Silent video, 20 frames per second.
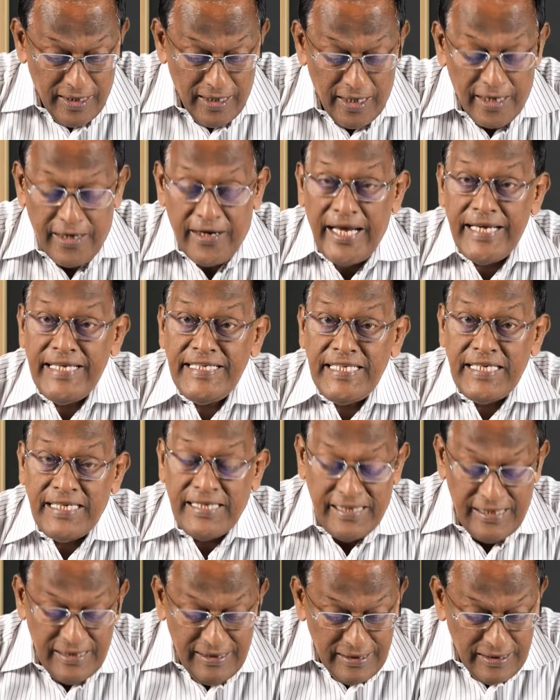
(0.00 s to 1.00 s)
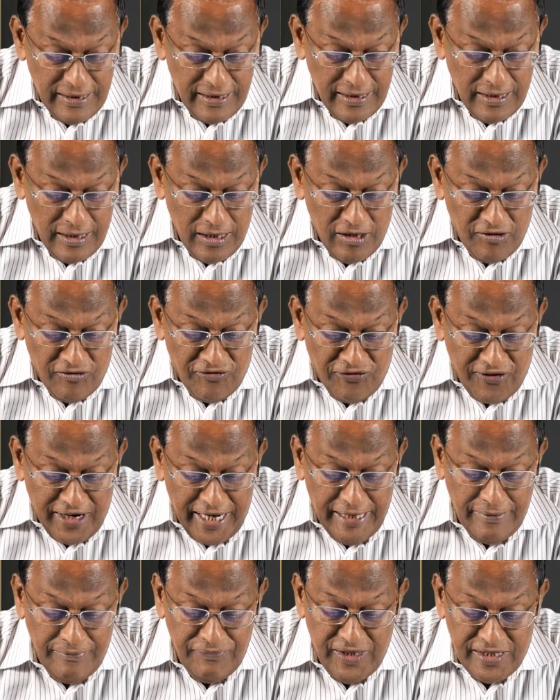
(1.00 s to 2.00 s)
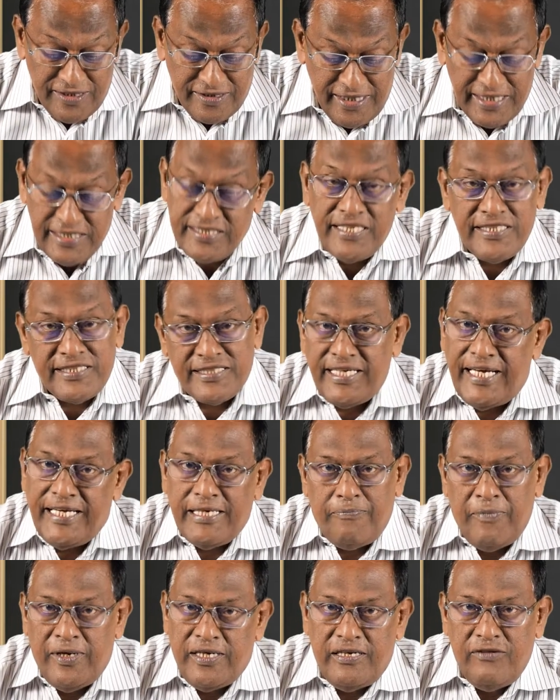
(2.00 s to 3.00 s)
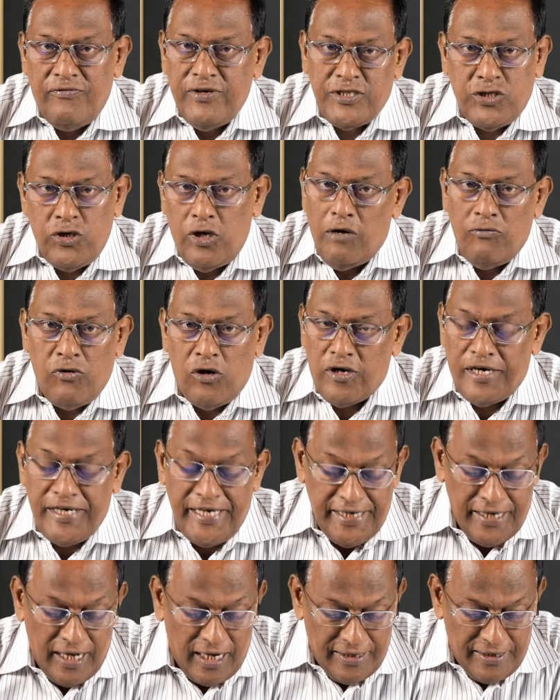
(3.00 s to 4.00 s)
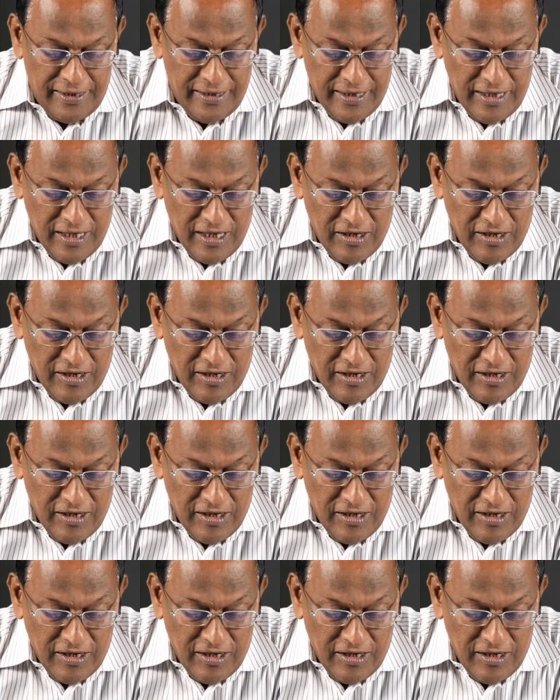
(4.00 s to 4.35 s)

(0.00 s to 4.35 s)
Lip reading: Writing, frame the thesis statement, which you have already done.